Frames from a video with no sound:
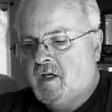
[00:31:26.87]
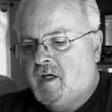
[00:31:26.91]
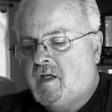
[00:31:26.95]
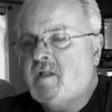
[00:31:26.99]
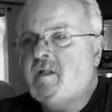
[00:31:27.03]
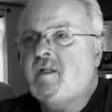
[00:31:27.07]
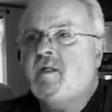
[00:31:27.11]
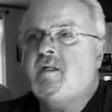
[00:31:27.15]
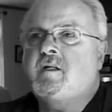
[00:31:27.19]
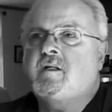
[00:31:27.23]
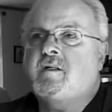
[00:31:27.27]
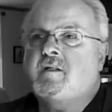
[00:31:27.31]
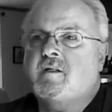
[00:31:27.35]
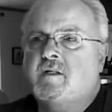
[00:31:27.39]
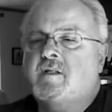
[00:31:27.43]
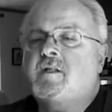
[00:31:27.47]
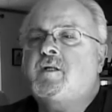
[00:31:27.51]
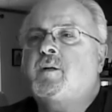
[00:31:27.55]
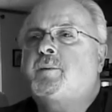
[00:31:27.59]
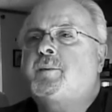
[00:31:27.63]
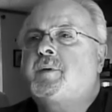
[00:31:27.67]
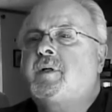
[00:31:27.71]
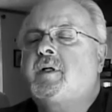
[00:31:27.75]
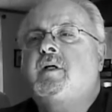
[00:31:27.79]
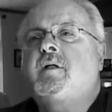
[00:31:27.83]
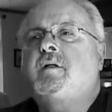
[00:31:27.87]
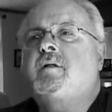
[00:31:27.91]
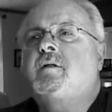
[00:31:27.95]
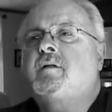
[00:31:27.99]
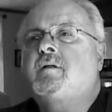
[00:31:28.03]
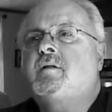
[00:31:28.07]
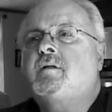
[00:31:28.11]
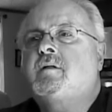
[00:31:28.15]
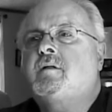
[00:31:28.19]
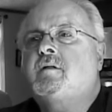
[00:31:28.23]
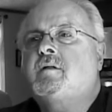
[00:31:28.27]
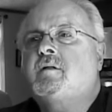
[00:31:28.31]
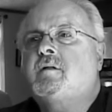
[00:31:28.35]
he needed discipline
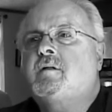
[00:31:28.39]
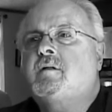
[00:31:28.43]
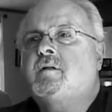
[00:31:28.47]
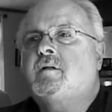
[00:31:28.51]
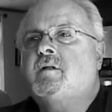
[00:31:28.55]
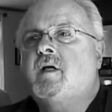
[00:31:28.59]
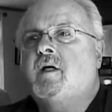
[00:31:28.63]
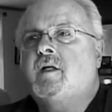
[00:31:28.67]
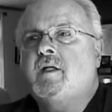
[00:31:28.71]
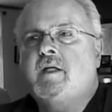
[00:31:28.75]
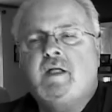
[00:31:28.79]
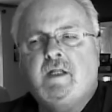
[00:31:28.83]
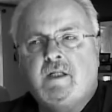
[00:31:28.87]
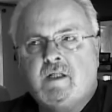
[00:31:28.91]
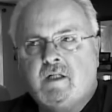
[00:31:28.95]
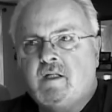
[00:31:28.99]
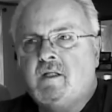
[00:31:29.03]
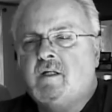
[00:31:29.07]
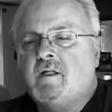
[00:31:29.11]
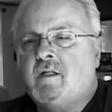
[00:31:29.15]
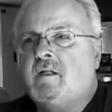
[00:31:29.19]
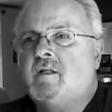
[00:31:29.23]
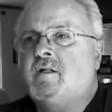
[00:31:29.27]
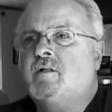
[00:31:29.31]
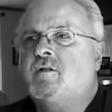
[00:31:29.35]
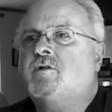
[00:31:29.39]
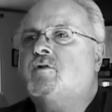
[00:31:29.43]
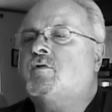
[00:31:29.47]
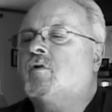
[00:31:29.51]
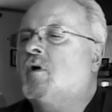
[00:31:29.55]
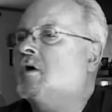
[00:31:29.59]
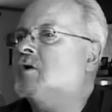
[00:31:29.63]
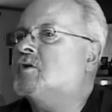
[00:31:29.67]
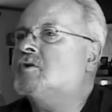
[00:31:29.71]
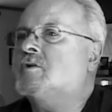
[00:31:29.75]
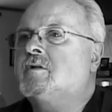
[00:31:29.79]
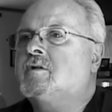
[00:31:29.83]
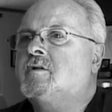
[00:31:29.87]
Mm. And he needed
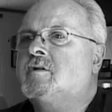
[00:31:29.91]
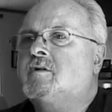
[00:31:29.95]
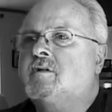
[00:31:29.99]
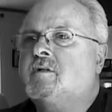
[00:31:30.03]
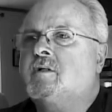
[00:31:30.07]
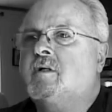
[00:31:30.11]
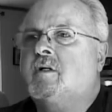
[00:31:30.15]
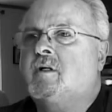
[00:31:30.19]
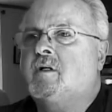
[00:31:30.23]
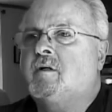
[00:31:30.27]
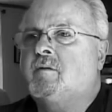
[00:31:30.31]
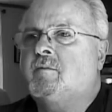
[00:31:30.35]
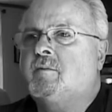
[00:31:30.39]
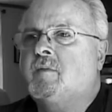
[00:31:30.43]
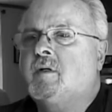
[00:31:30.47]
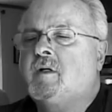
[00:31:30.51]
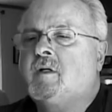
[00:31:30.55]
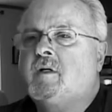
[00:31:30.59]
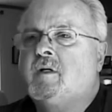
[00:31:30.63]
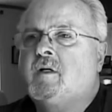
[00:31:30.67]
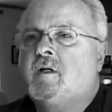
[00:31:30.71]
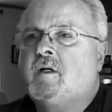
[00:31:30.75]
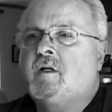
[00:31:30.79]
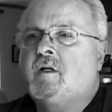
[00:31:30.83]
instructions um,